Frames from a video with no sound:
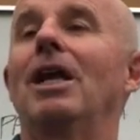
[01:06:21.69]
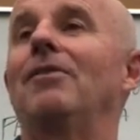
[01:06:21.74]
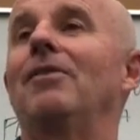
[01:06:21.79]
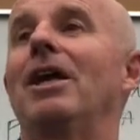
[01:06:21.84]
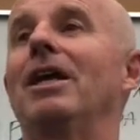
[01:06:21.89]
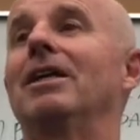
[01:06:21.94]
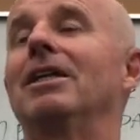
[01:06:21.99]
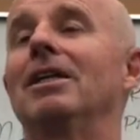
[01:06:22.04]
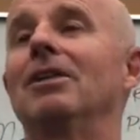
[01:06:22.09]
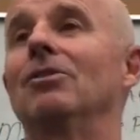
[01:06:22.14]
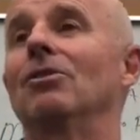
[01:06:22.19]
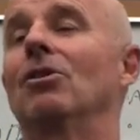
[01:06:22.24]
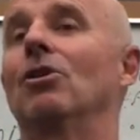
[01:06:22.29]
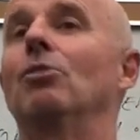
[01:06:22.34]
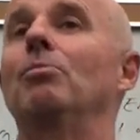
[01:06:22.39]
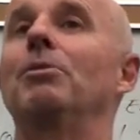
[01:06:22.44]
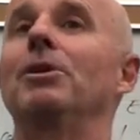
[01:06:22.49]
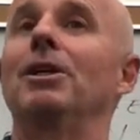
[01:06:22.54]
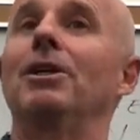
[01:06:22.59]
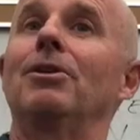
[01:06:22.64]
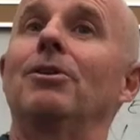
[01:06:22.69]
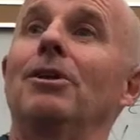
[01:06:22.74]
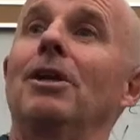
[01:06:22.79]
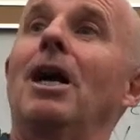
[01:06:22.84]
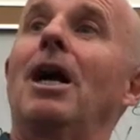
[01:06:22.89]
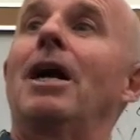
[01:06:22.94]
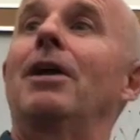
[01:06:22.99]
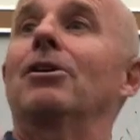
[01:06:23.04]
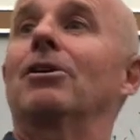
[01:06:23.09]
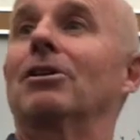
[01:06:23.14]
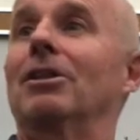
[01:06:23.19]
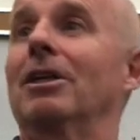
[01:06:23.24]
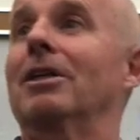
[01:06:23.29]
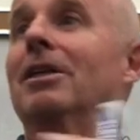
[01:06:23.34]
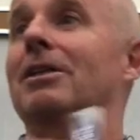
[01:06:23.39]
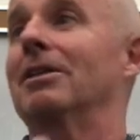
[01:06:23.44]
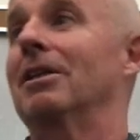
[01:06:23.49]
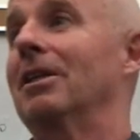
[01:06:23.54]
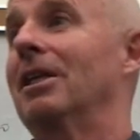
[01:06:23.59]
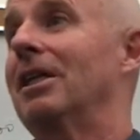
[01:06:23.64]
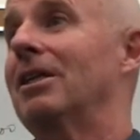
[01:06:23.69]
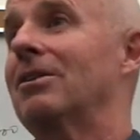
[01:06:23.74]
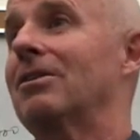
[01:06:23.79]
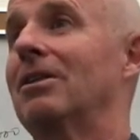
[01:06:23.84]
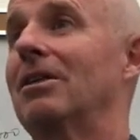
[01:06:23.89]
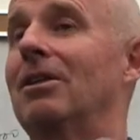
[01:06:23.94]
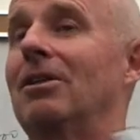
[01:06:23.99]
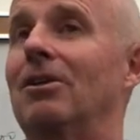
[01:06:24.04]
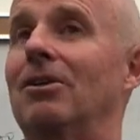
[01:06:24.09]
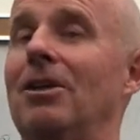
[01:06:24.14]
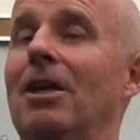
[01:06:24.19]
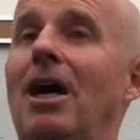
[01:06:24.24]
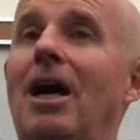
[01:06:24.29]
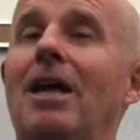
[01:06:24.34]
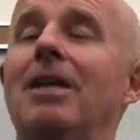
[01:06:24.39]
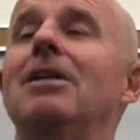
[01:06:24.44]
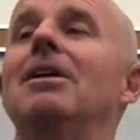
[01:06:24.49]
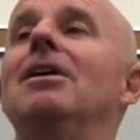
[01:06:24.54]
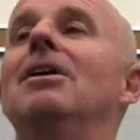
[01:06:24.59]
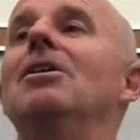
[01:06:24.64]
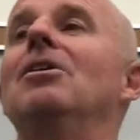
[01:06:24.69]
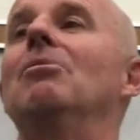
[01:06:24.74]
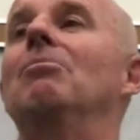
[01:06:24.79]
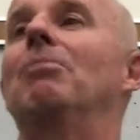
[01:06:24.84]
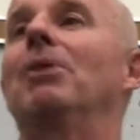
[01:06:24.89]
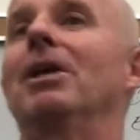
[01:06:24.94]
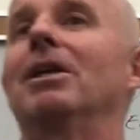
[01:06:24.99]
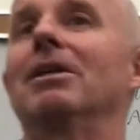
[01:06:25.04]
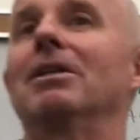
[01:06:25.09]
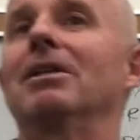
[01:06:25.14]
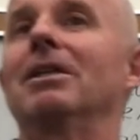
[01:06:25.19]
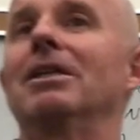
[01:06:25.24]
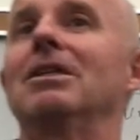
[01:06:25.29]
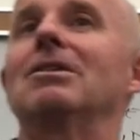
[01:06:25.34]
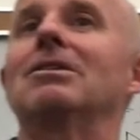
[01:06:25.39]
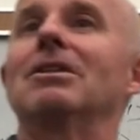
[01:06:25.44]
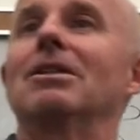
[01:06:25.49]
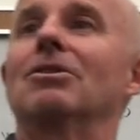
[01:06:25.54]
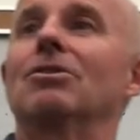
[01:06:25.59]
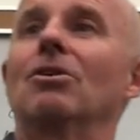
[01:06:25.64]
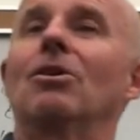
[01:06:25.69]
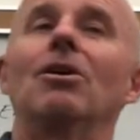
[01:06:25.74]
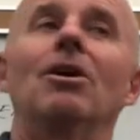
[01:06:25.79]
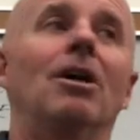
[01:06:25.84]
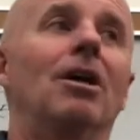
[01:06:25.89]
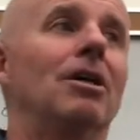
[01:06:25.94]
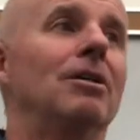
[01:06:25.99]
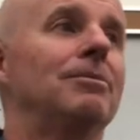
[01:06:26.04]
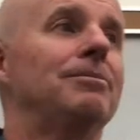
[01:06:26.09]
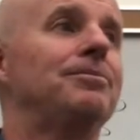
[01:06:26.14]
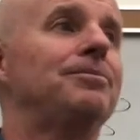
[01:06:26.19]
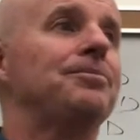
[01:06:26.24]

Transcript: And they can either open it or not, or click on the links in it or not. But at least it's all